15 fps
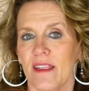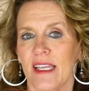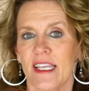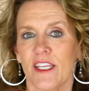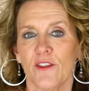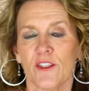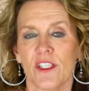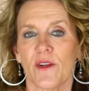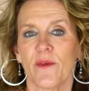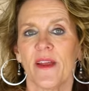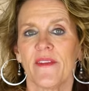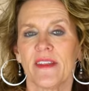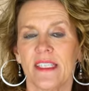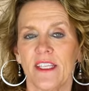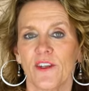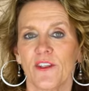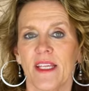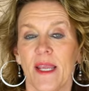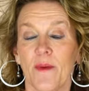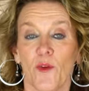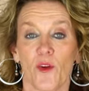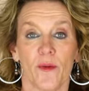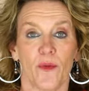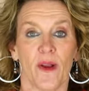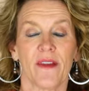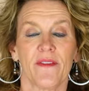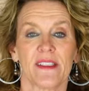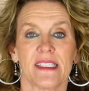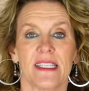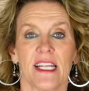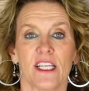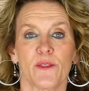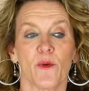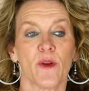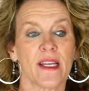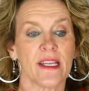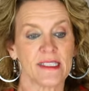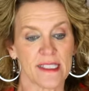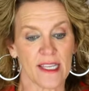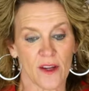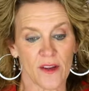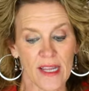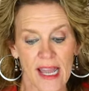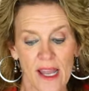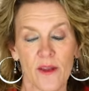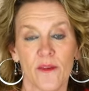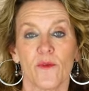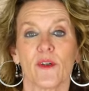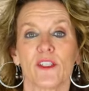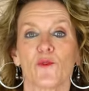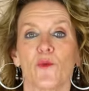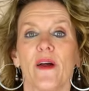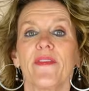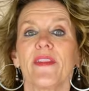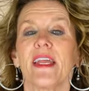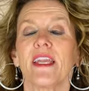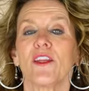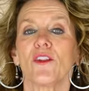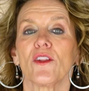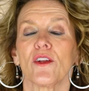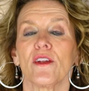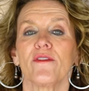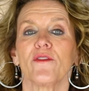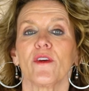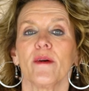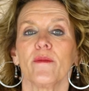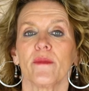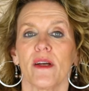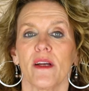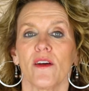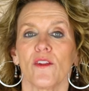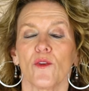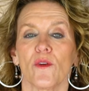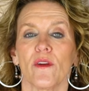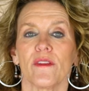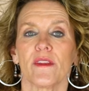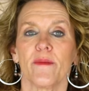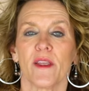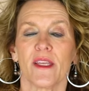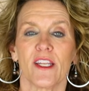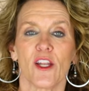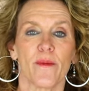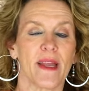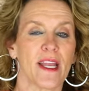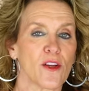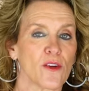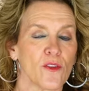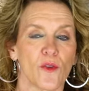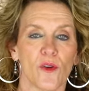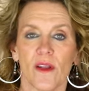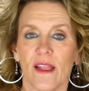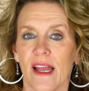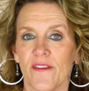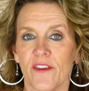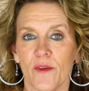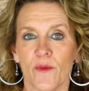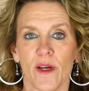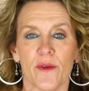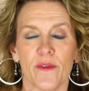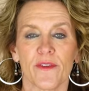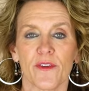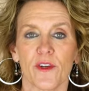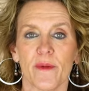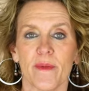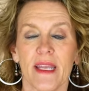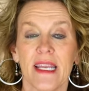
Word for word: like you sit around the dinner table or breakfast the next morning and say, okay, what's one thing you learned from Loral, the Millionaire Maker, Loral, however you want to refer to